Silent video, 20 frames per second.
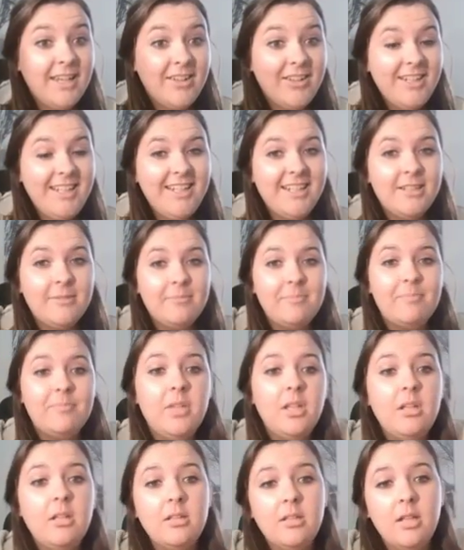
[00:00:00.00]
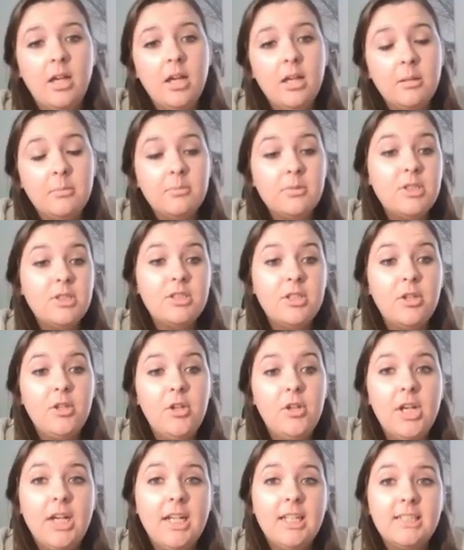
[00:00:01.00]
down here, just so
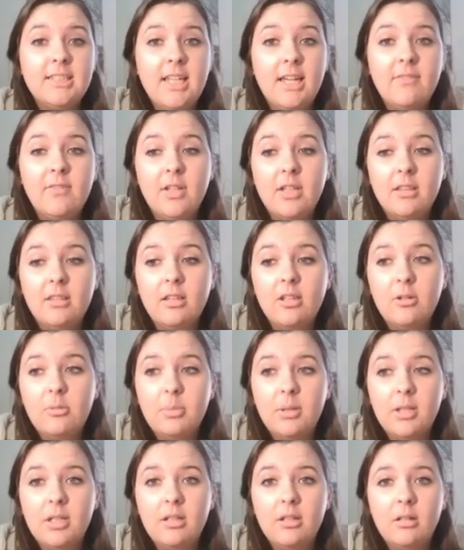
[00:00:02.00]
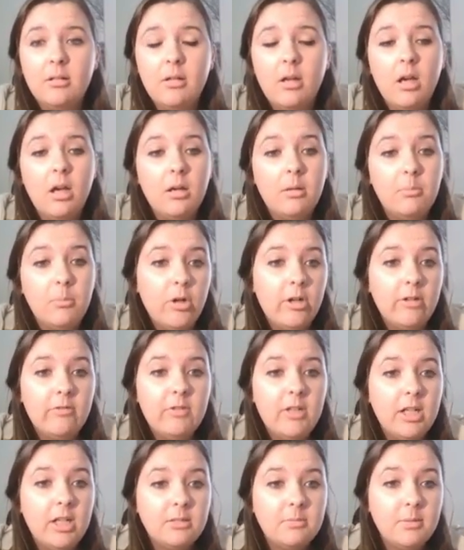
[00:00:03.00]
you guys have a little bit more of
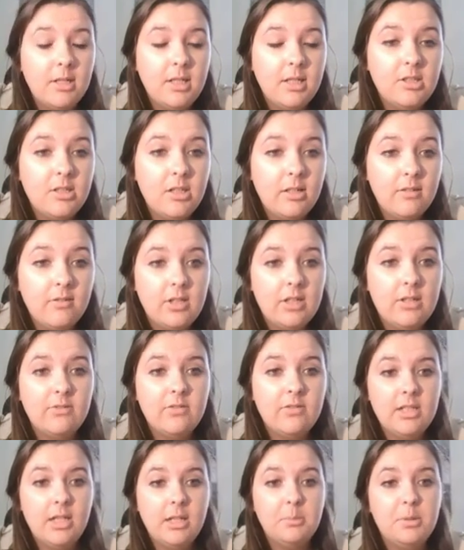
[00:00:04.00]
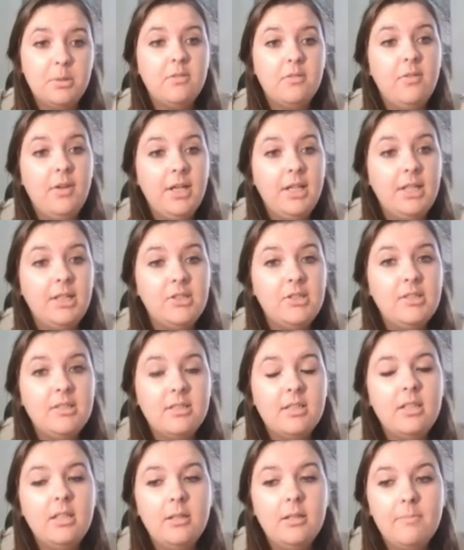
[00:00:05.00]
an explanation of the different types of
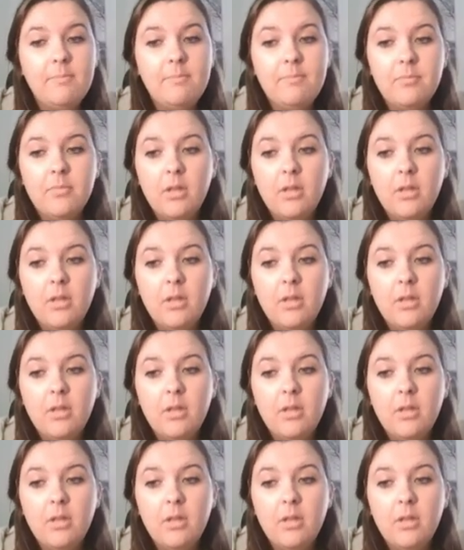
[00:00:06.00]
agency.